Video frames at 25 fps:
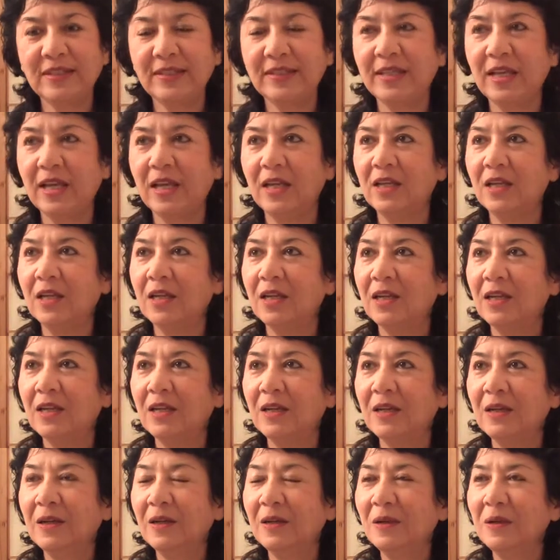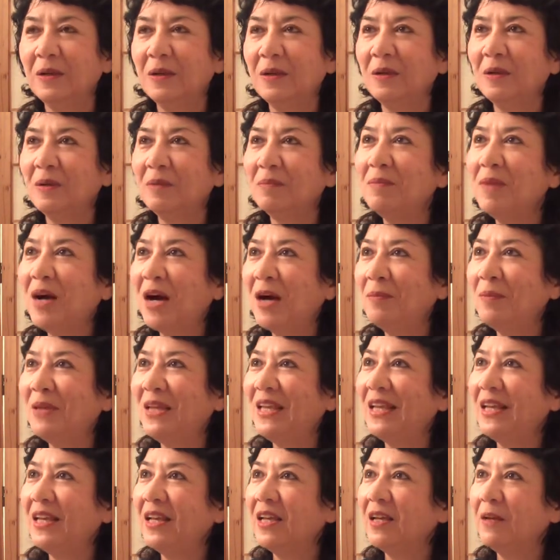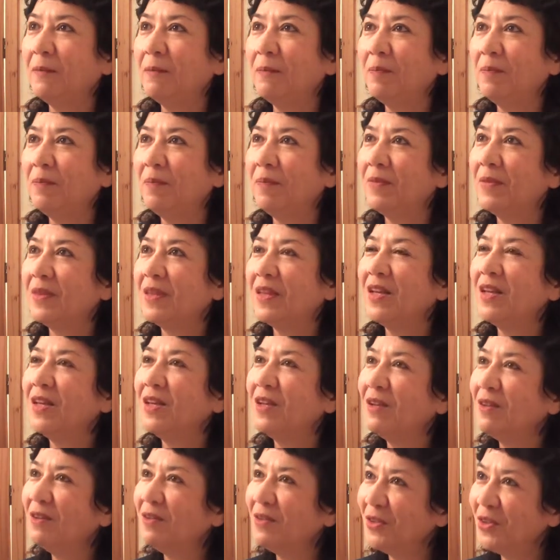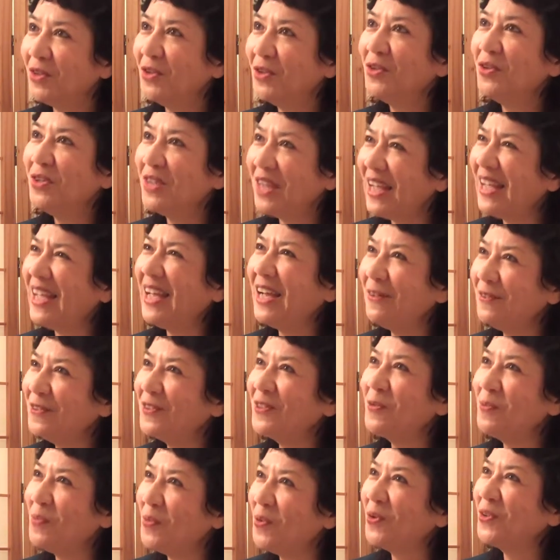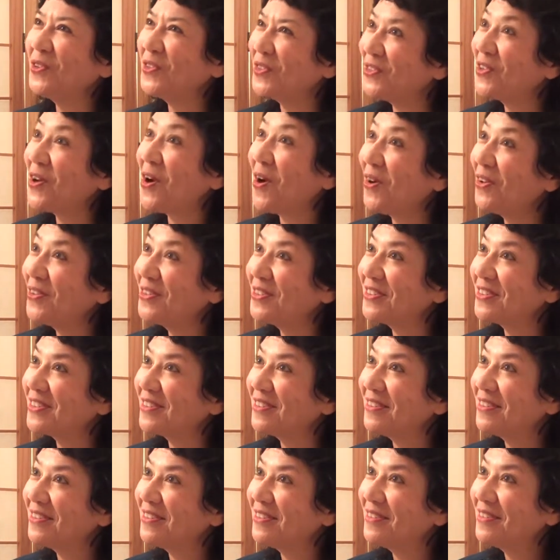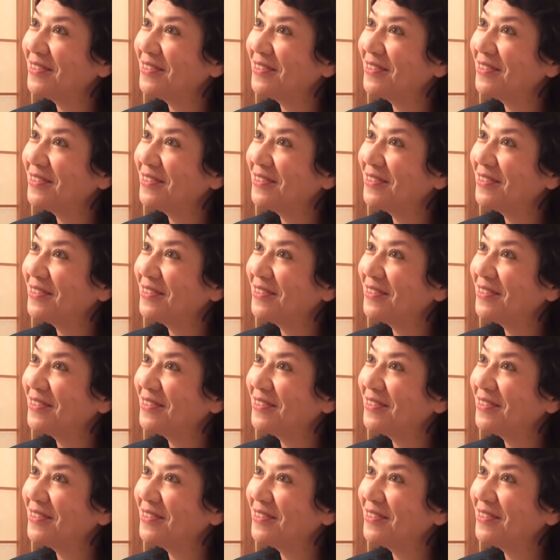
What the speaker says: and said, "Mommy, could I have some more sauce?"